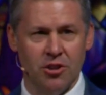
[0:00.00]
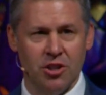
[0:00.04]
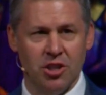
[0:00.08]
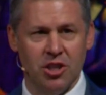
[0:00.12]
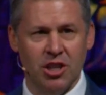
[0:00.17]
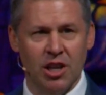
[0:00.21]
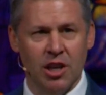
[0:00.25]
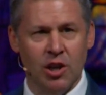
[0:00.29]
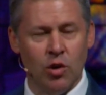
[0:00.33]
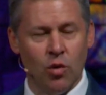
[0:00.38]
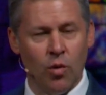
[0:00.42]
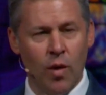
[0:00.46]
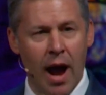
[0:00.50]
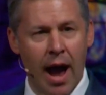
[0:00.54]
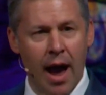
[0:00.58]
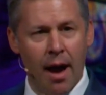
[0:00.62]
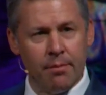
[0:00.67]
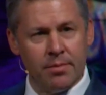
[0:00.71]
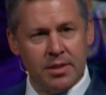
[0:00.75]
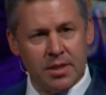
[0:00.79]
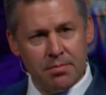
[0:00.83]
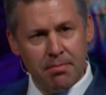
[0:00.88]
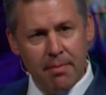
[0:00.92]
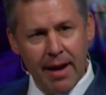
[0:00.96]
she
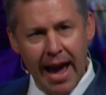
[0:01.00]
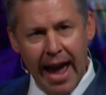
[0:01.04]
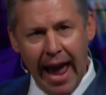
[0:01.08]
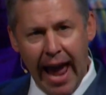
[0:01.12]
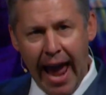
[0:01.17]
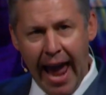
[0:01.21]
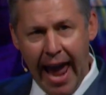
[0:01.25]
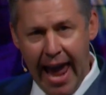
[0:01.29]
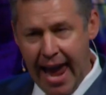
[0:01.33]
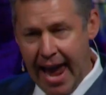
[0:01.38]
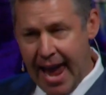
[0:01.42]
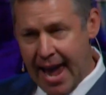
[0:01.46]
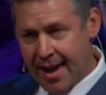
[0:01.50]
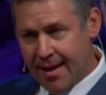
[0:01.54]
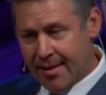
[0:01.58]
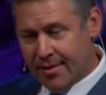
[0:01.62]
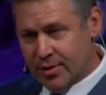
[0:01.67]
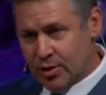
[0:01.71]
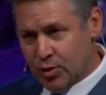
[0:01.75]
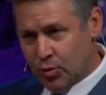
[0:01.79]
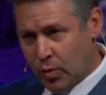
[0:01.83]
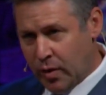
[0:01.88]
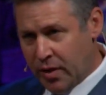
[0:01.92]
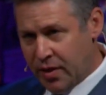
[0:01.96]
grabs my
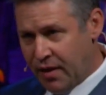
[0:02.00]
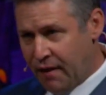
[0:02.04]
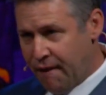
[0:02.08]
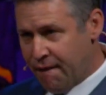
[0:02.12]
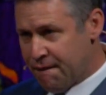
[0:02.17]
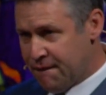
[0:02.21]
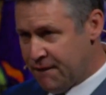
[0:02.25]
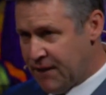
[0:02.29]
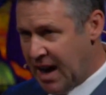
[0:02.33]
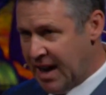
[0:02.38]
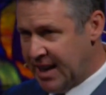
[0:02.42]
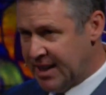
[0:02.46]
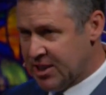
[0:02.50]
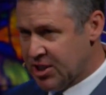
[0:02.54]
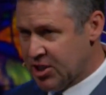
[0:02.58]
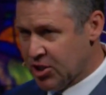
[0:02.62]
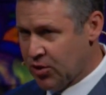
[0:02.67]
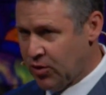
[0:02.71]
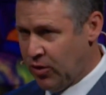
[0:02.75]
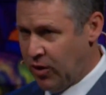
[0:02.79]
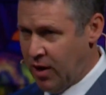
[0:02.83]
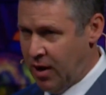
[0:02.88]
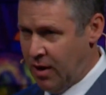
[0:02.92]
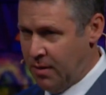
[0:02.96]
hand with a vice
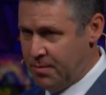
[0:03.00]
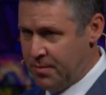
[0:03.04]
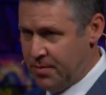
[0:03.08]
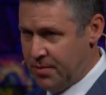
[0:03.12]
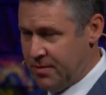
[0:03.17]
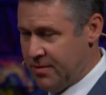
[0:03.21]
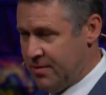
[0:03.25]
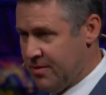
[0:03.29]
grip